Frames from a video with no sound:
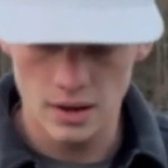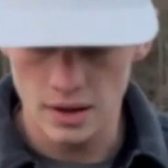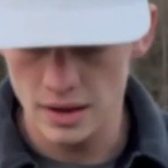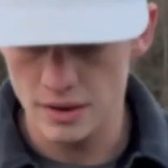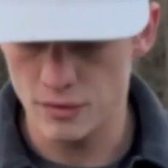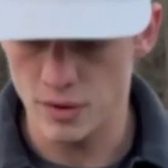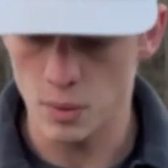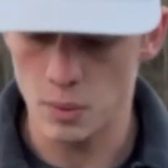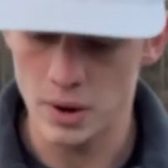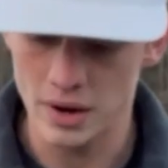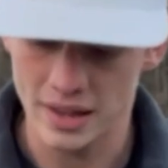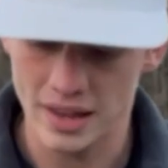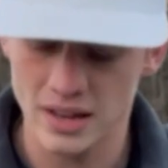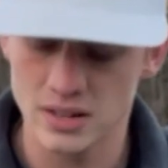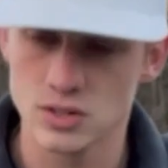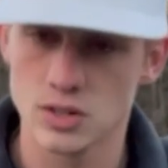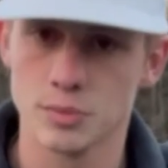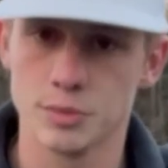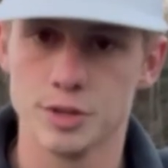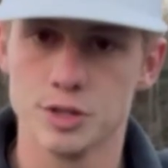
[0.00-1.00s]
if I want to
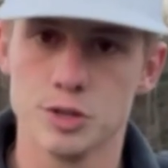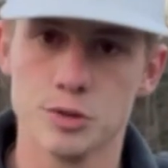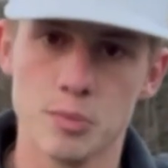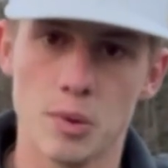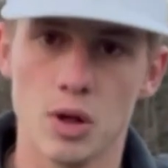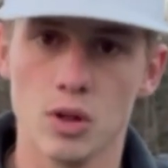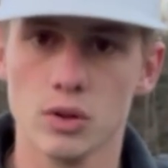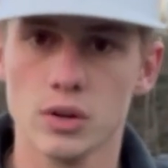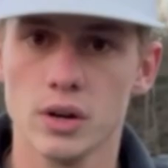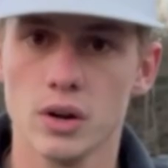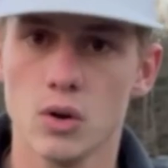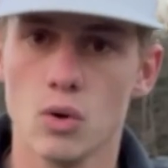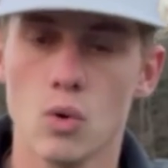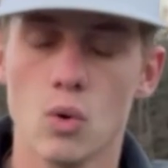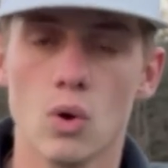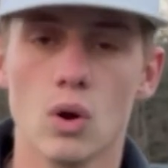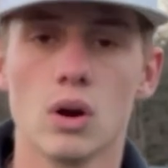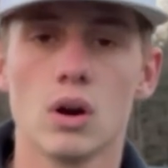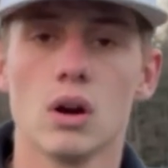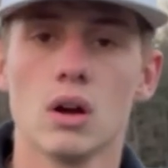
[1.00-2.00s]
catch something smaller
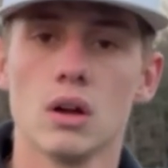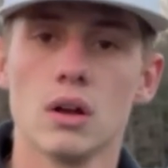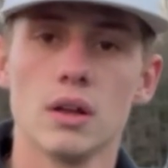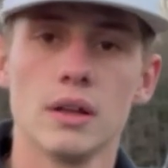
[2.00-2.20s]
or